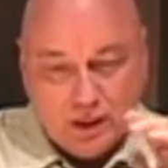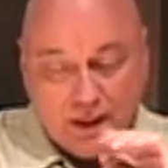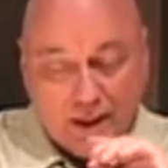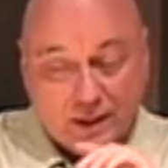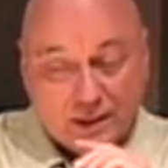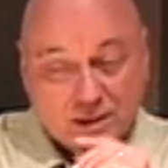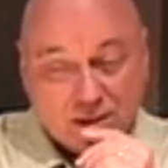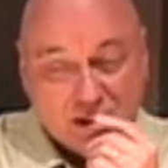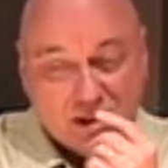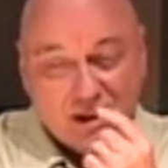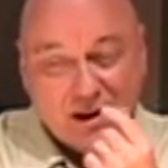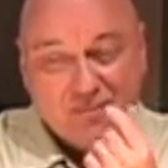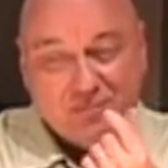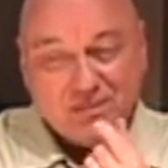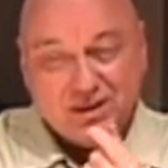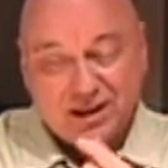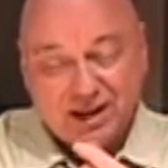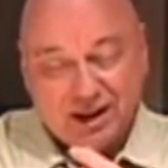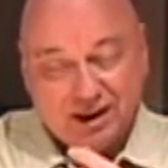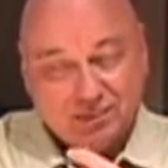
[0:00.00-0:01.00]
and
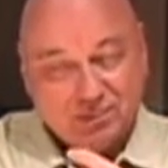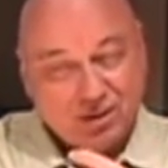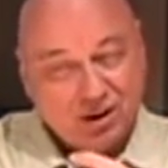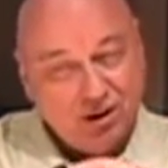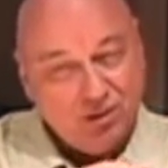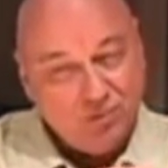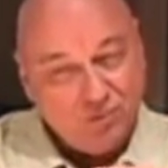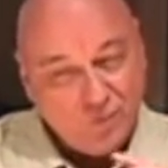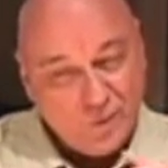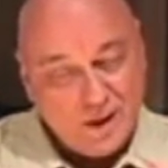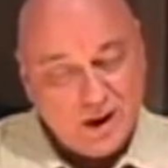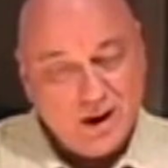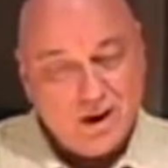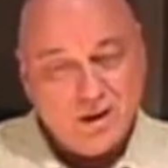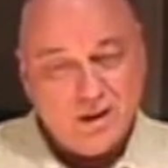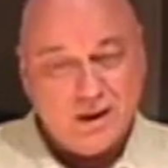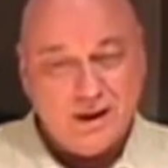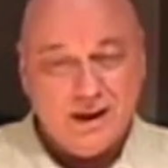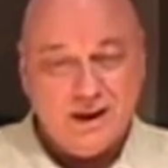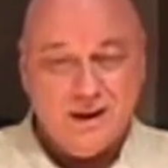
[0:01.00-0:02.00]
sometimes,
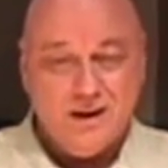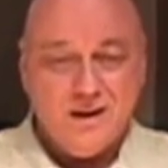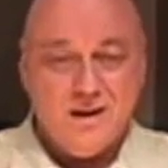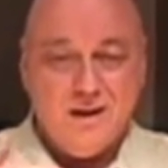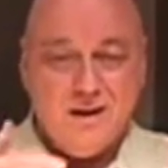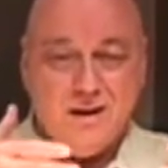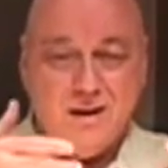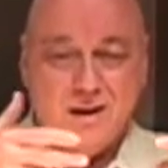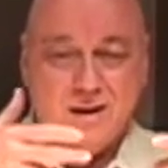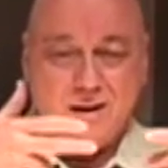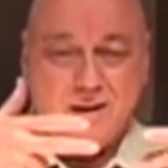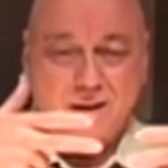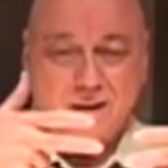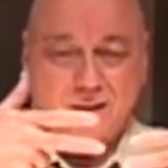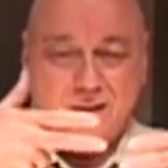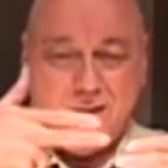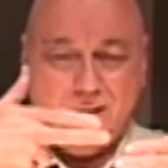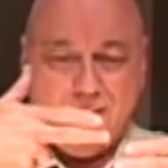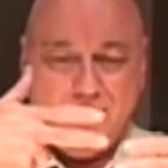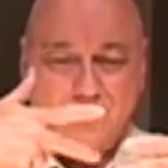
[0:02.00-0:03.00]
rarely,
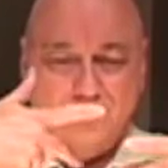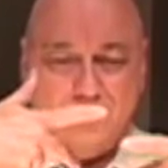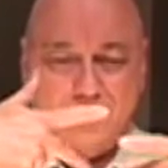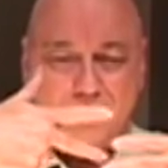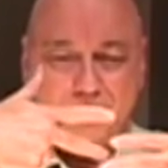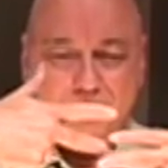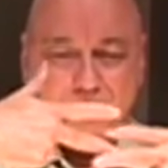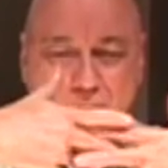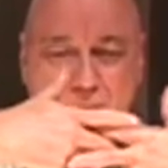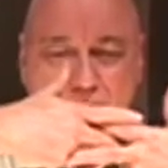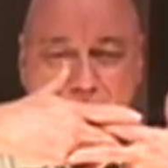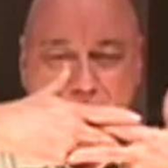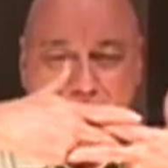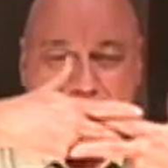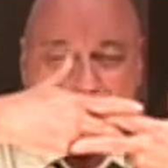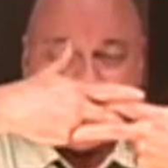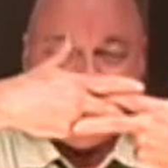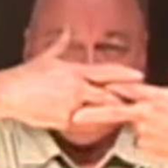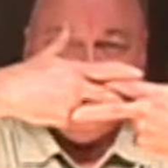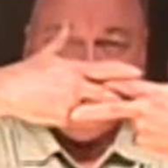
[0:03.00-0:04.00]
they put them
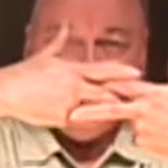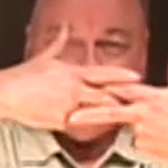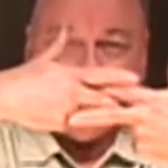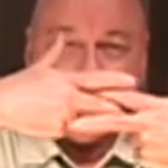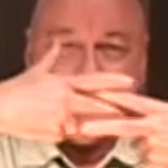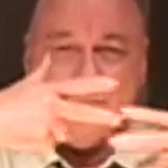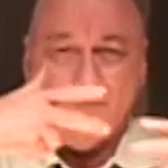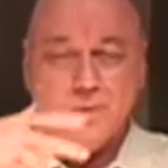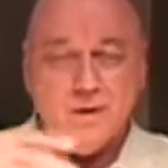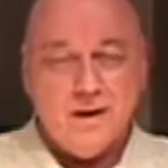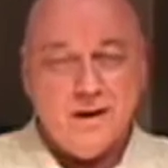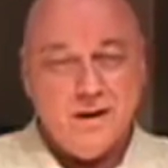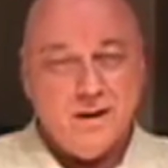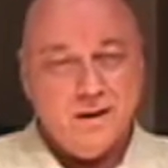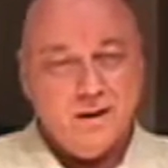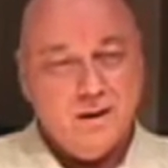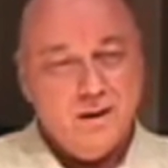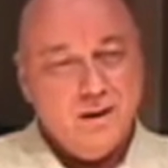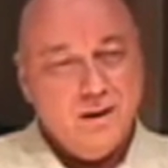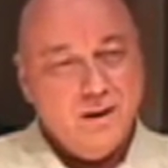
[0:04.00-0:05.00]
like this to
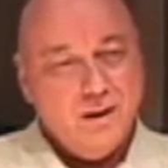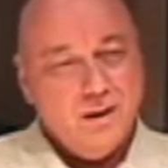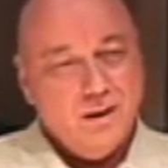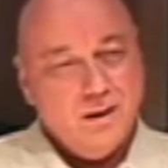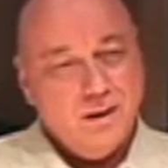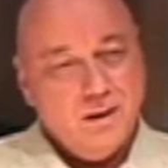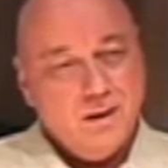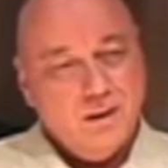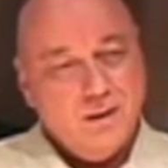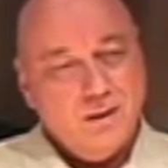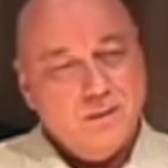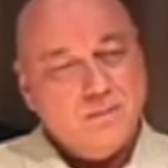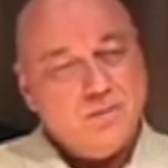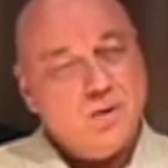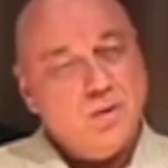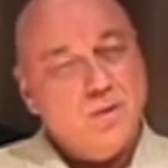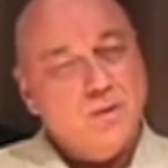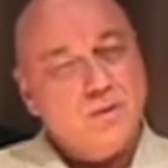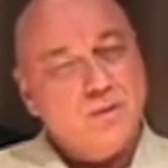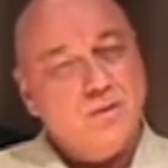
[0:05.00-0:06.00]
where, it was
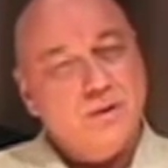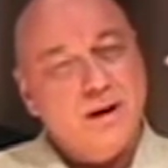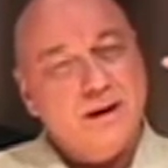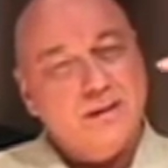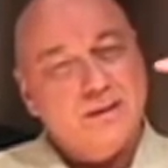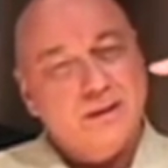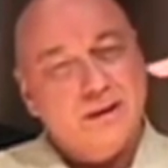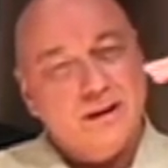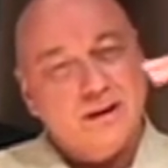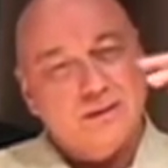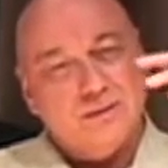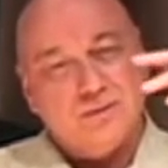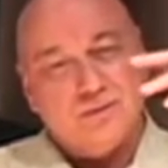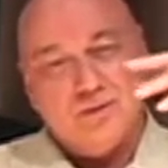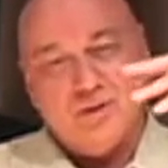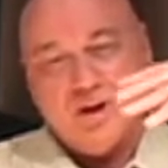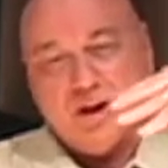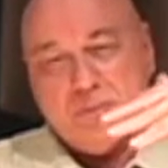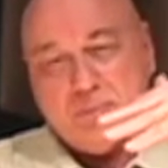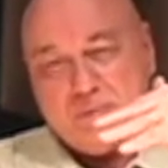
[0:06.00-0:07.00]
going great, and then I
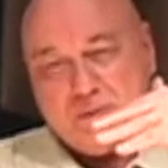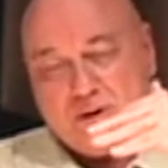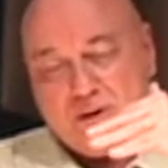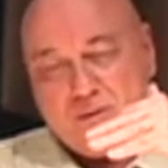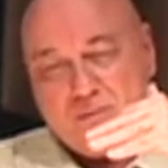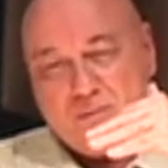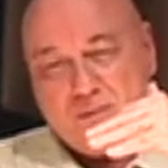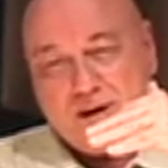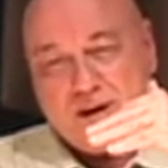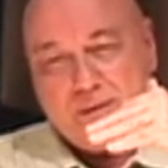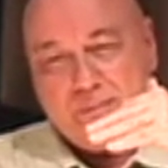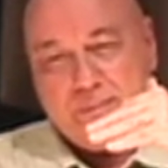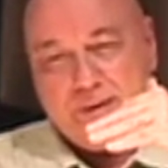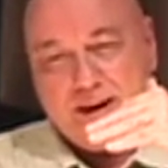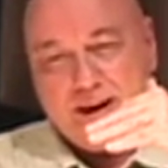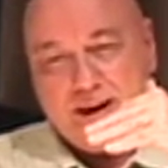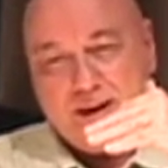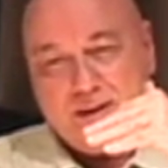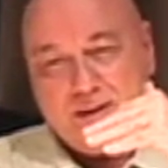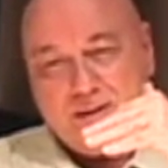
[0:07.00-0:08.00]
screwed up a note really
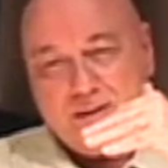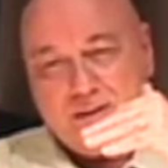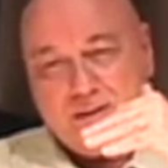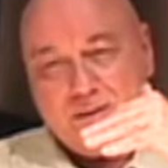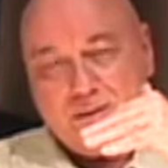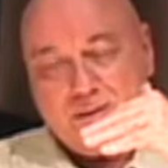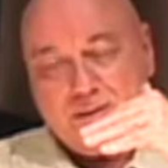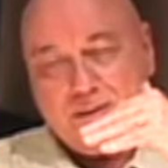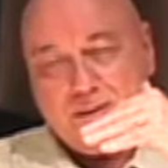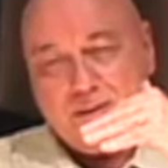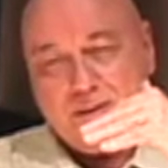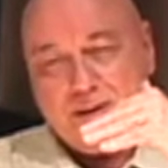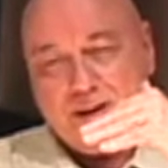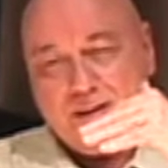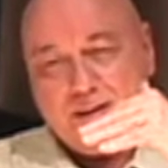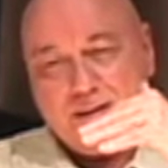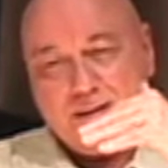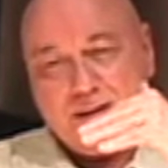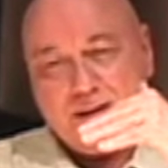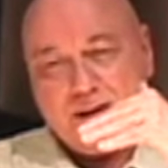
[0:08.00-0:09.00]
bad, or had
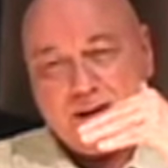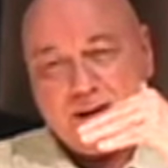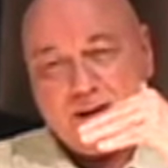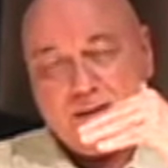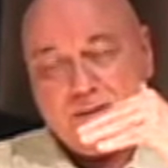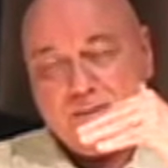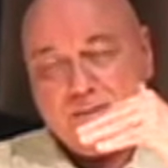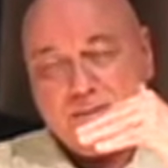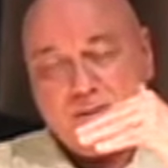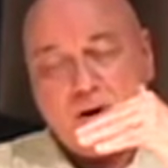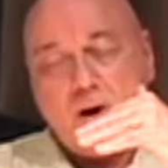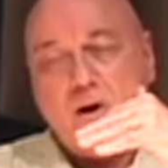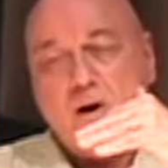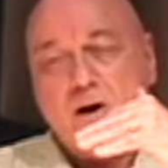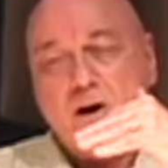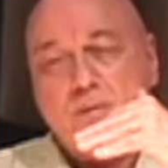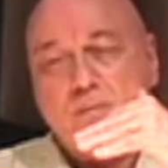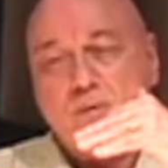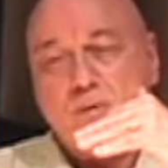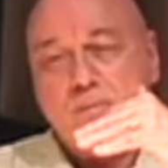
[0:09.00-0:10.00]
to take a
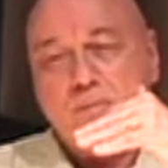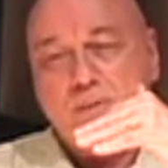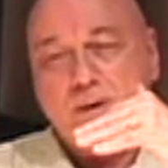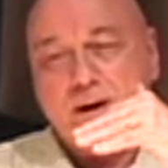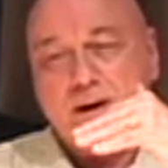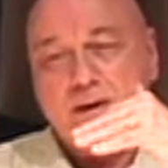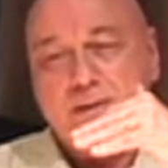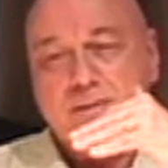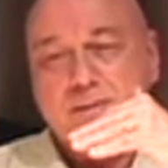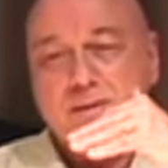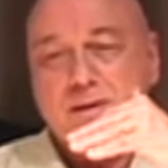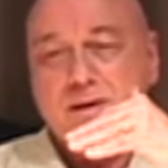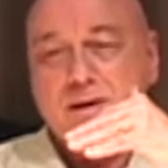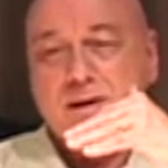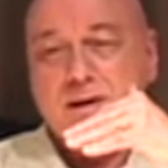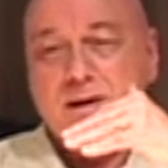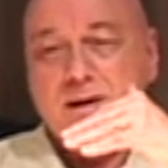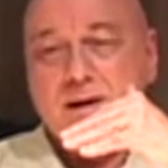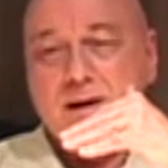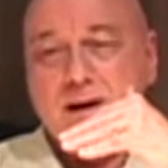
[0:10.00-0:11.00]
horrible breath,
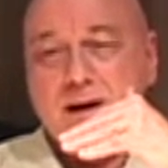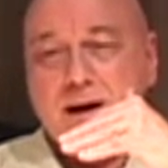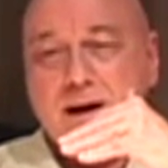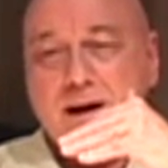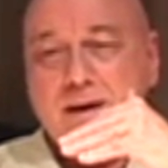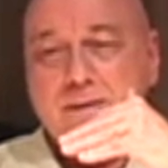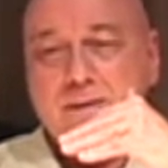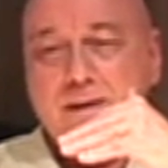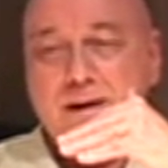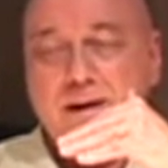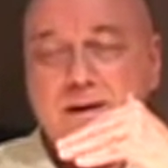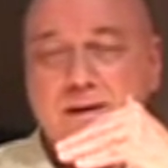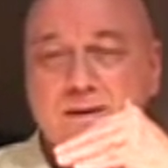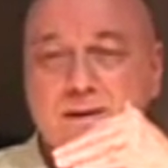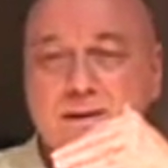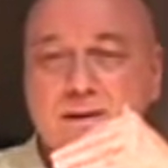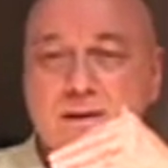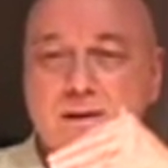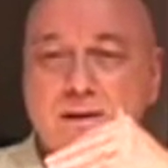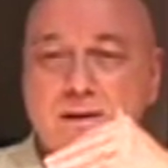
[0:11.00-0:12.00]
and
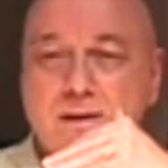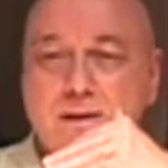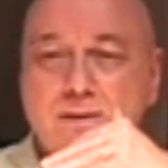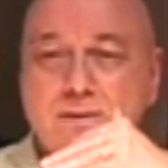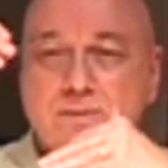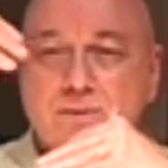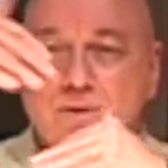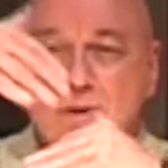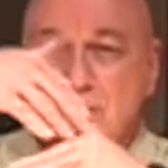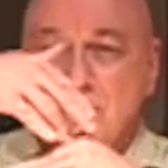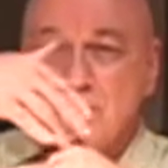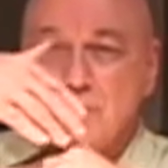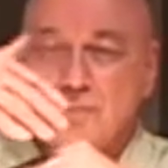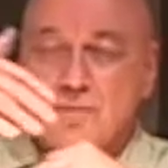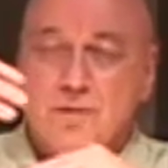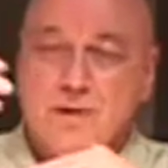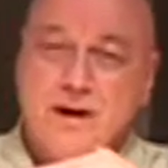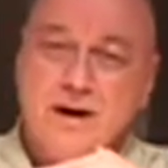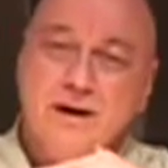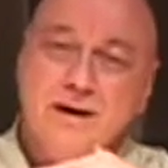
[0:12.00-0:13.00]
then start
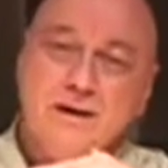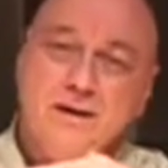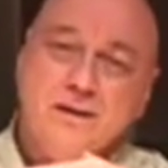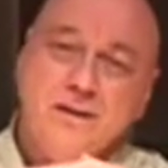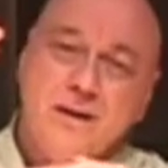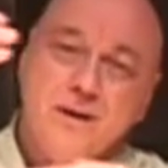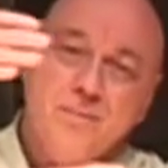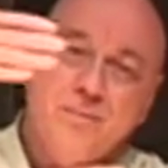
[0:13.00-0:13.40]
over again, and they